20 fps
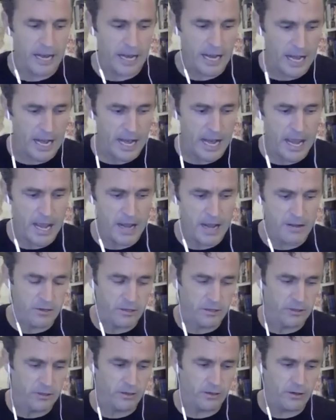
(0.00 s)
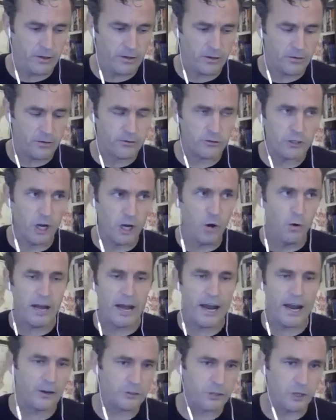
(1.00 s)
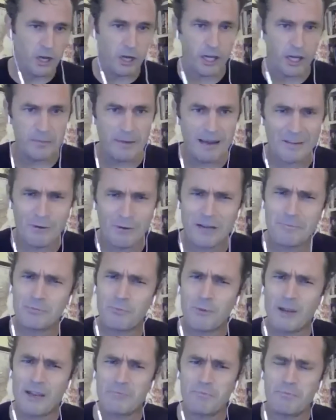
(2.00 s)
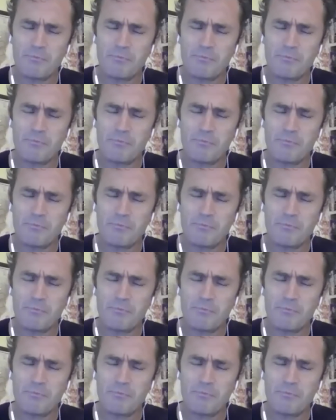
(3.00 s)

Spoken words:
and Joe and I are talking about, we had